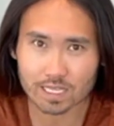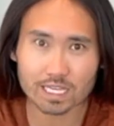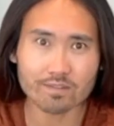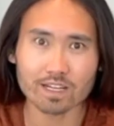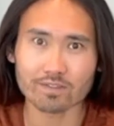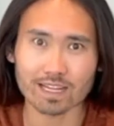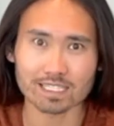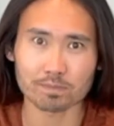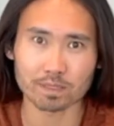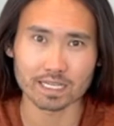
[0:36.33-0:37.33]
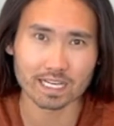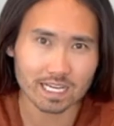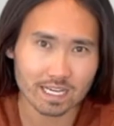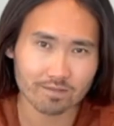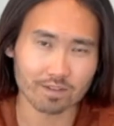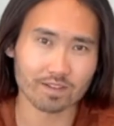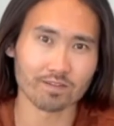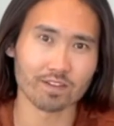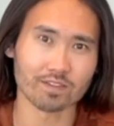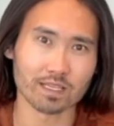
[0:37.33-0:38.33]
Even if that's split 50
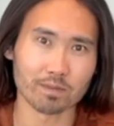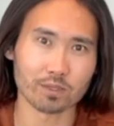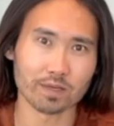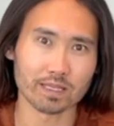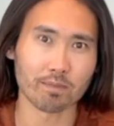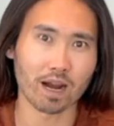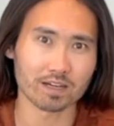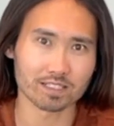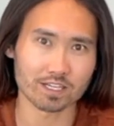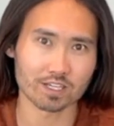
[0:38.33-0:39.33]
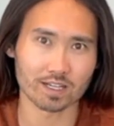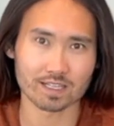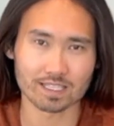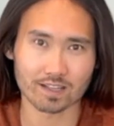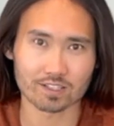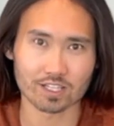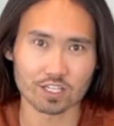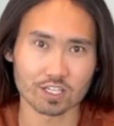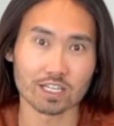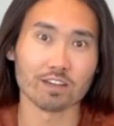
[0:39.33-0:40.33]
50 between the buyer's agent and the seller's
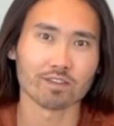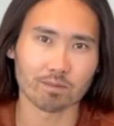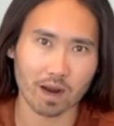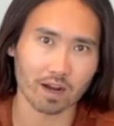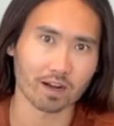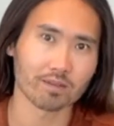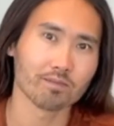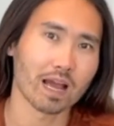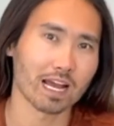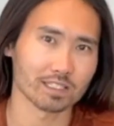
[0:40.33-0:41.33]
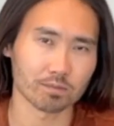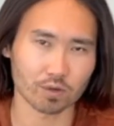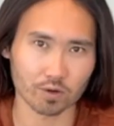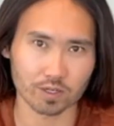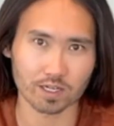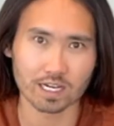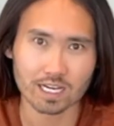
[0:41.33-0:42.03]
agent, if the buyer has a broker,